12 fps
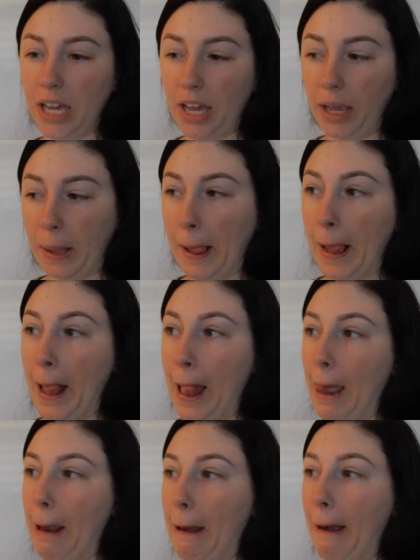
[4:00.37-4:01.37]
day.
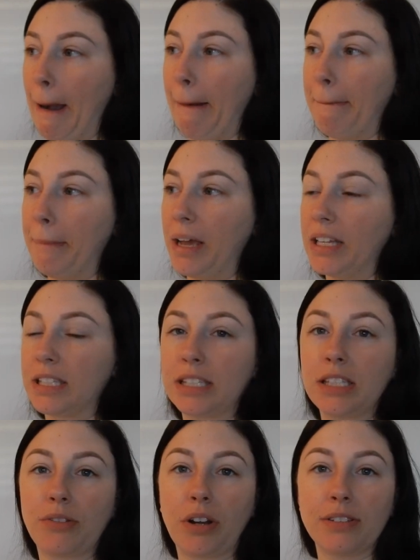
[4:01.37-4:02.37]
Um,
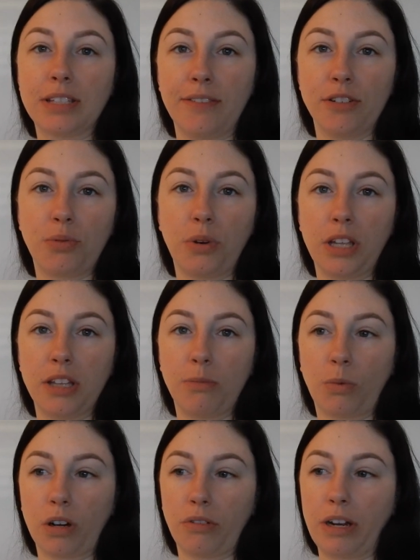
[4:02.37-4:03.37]
it's around 7:20 in the
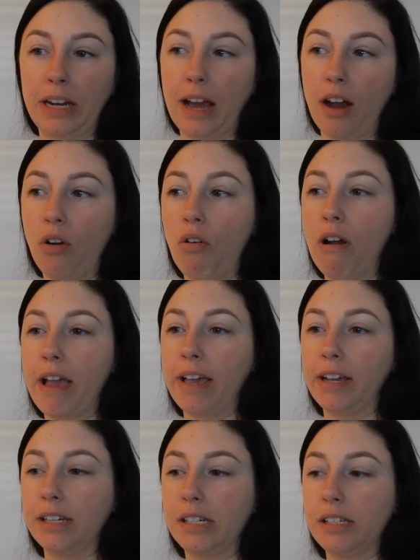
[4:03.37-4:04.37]
morning right now,
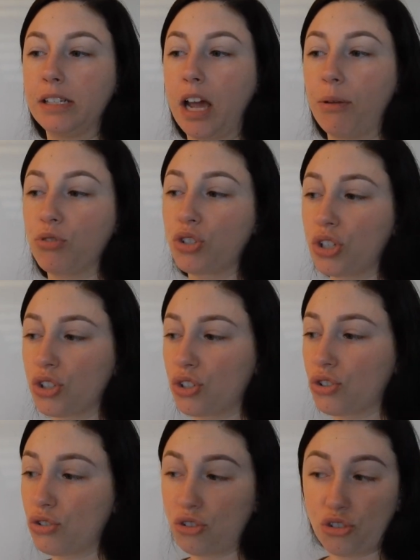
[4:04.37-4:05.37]
and I'm just gonna
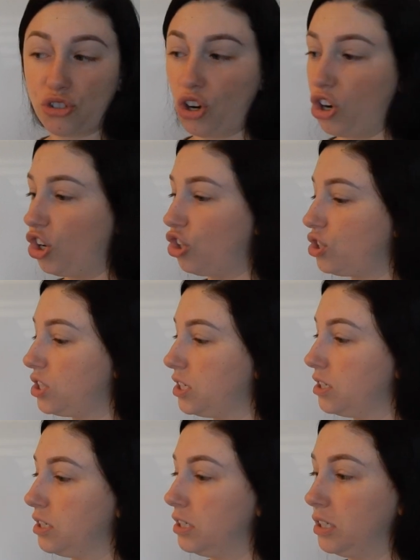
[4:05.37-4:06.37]

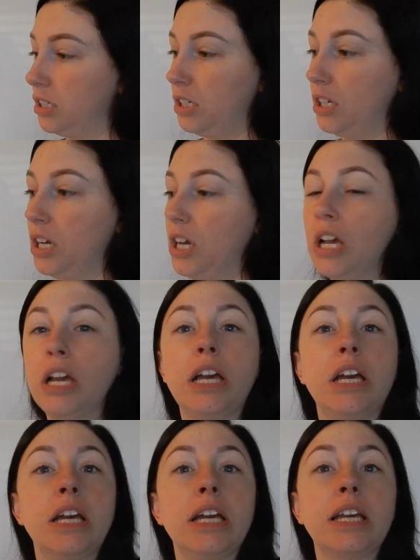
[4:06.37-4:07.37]
start
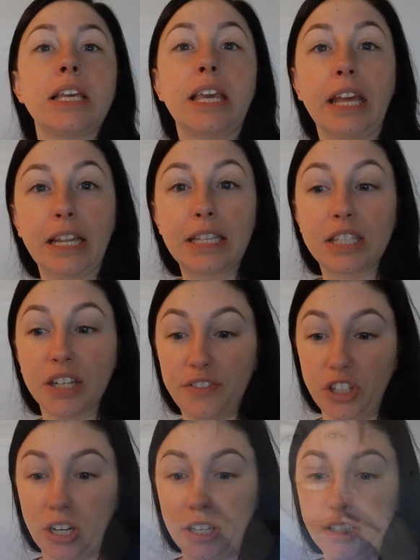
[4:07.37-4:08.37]
getting
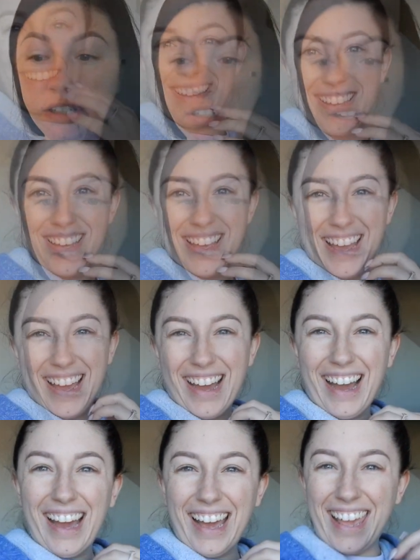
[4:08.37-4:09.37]
stuff done.
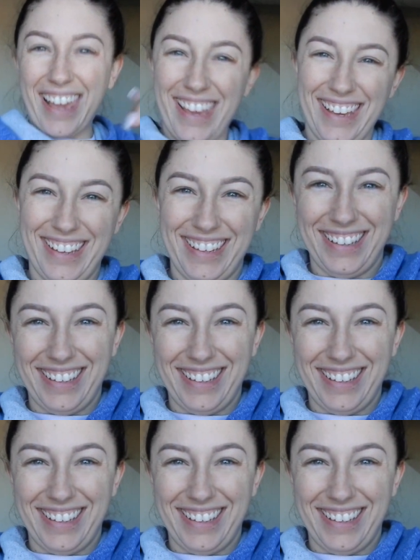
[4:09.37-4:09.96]
hi,